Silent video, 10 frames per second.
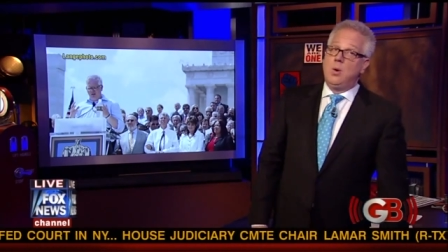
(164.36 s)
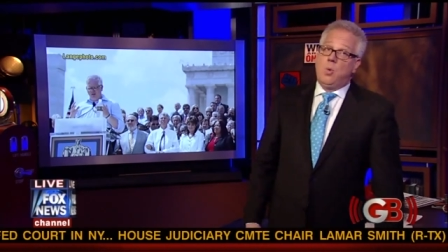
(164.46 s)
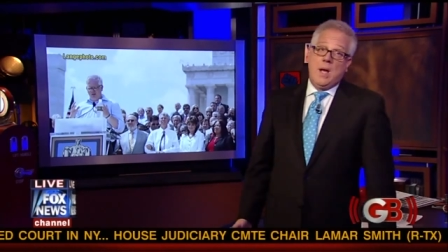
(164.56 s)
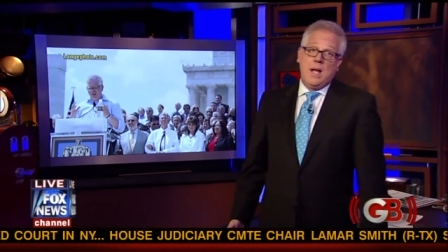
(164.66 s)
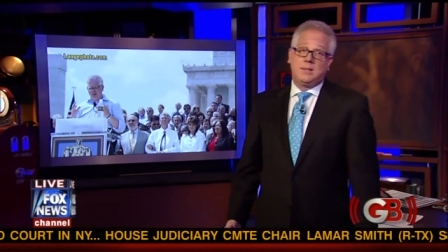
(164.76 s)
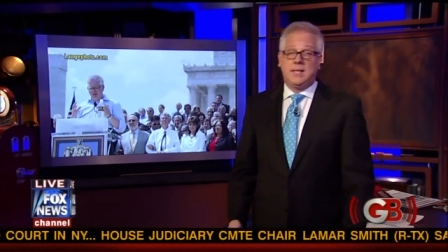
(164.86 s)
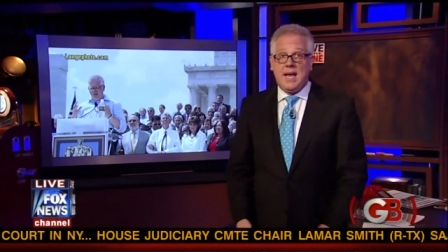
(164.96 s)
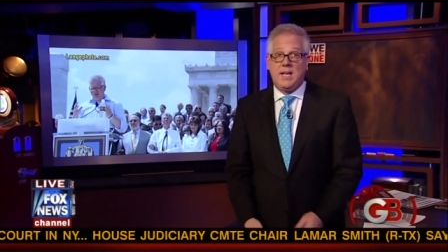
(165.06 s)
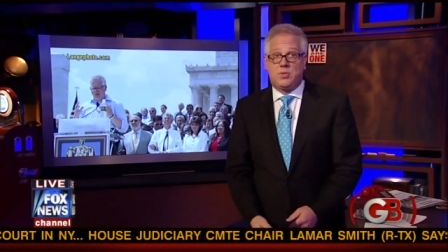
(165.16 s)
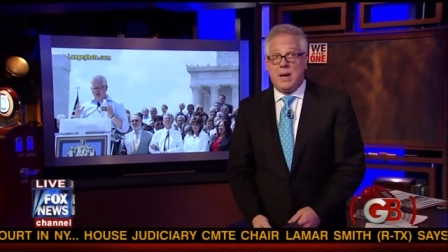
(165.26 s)
Well,
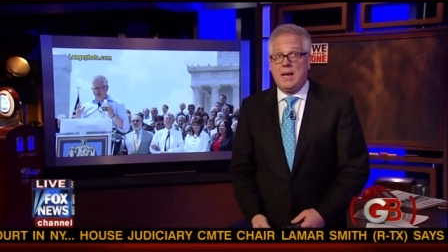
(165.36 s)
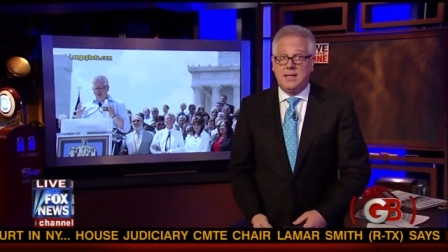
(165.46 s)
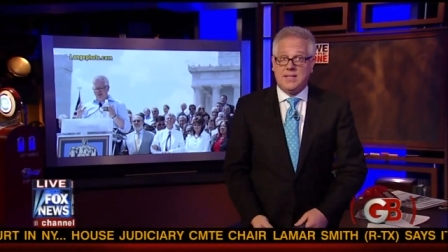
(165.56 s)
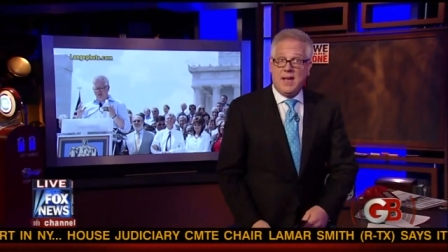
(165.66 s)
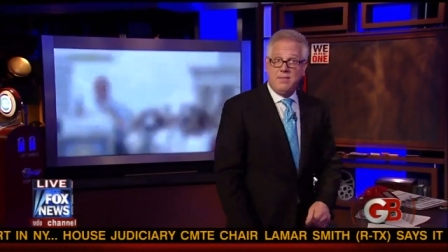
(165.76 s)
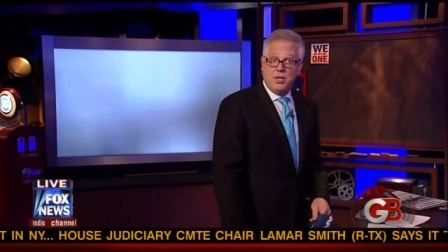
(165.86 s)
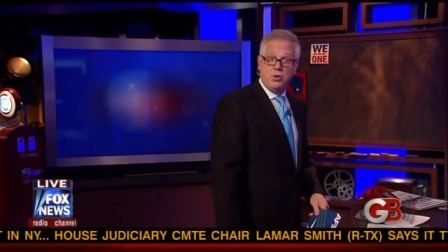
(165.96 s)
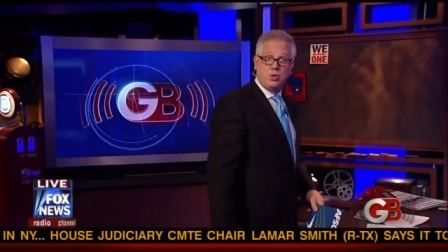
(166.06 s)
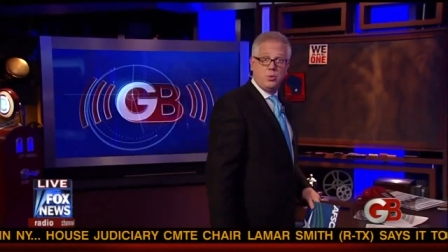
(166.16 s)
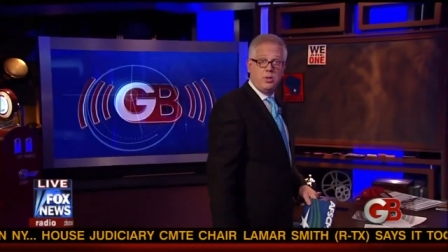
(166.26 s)
today's rallies have the
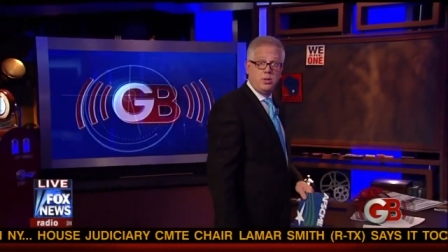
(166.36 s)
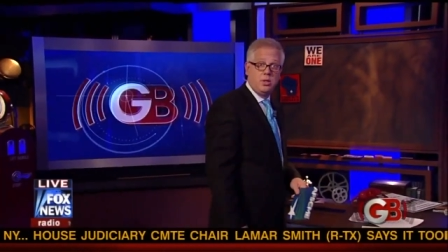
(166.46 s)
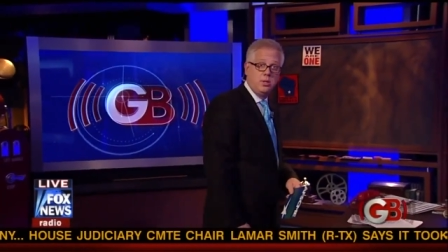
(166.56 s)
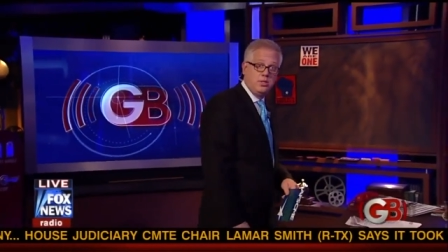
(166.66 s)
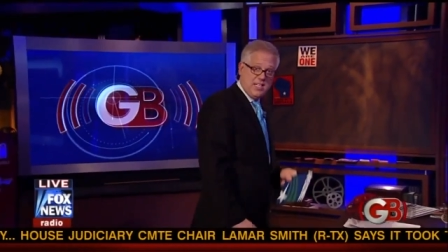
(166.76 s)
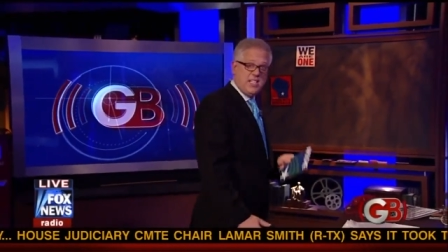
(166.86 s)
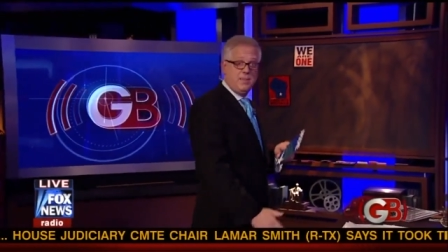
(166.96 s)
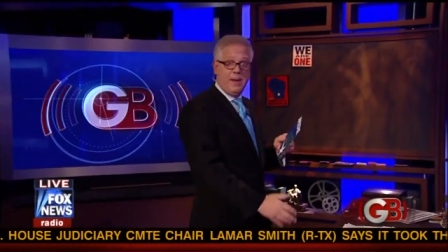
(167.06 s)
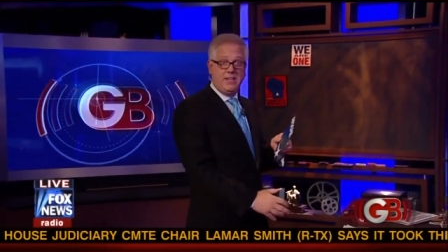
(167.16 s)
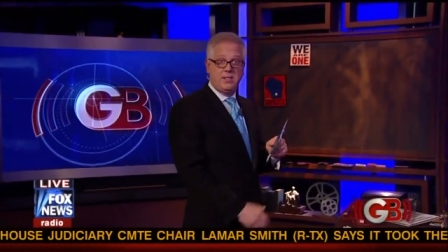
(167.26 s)
usual
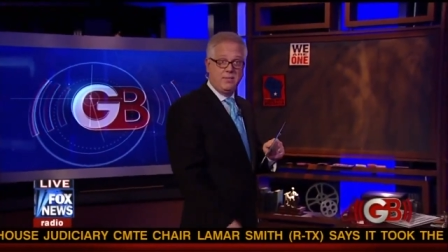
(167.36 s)
suspects